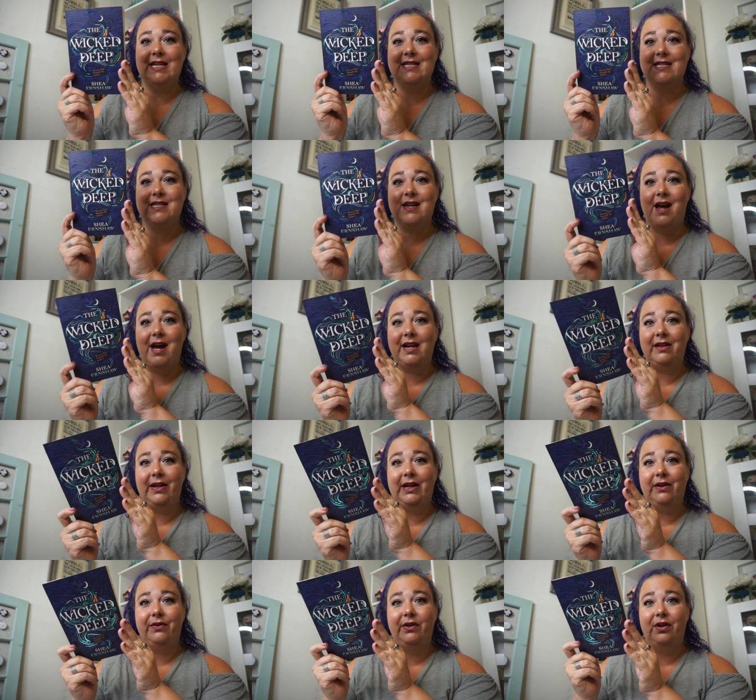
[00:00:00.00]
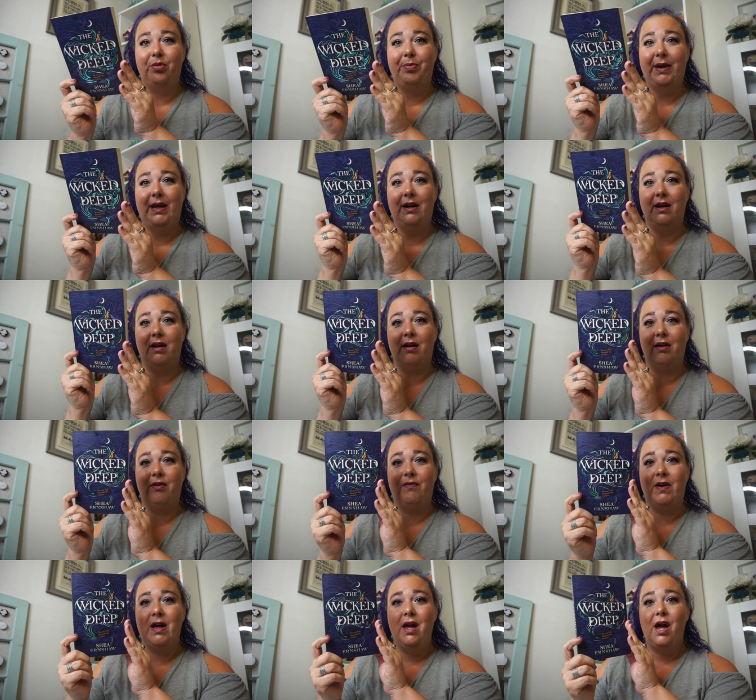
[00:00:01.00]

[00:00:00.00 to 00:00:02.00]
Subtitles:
It's got like a little bit of